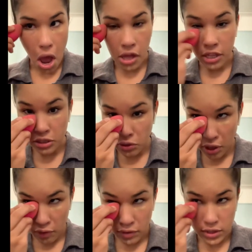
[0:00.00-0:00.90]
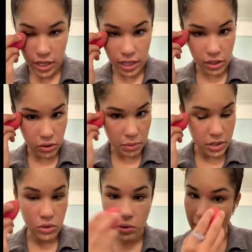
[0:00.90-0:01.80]
and that's okay if it's like a little bit
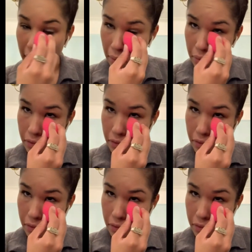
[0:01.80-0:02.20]
too light